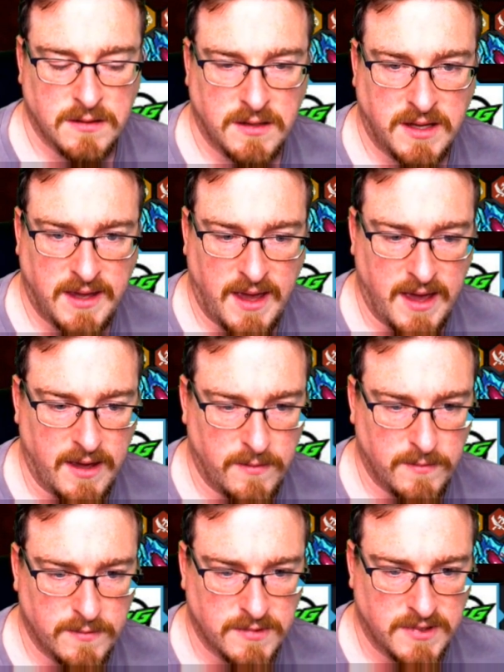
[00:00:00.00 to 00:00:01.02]
Okay,
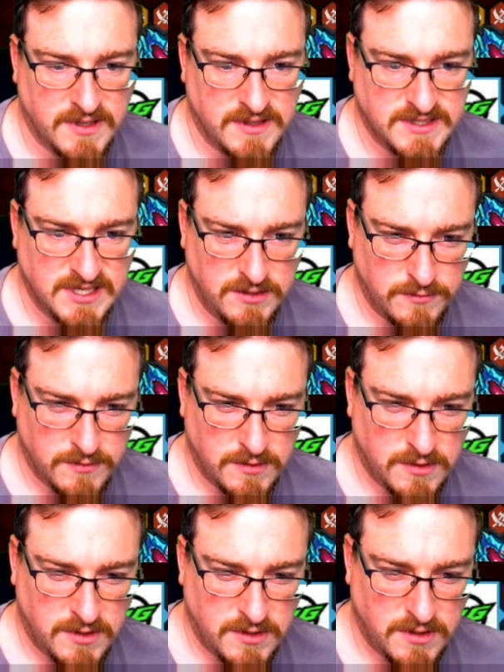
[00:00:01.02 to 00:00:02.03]
we'll continue
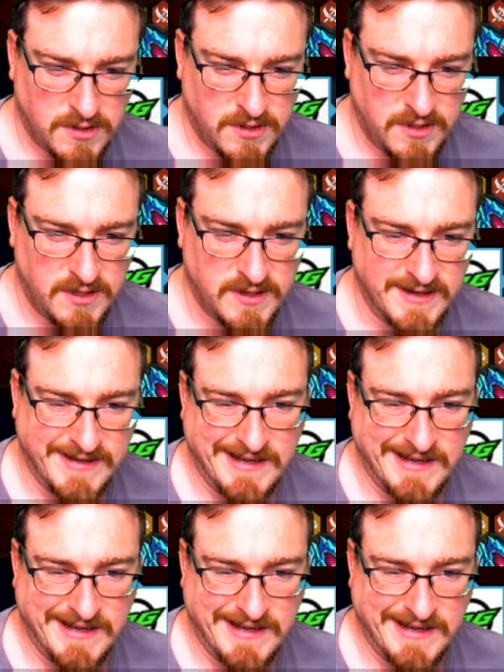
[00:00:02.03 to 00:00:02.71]
on.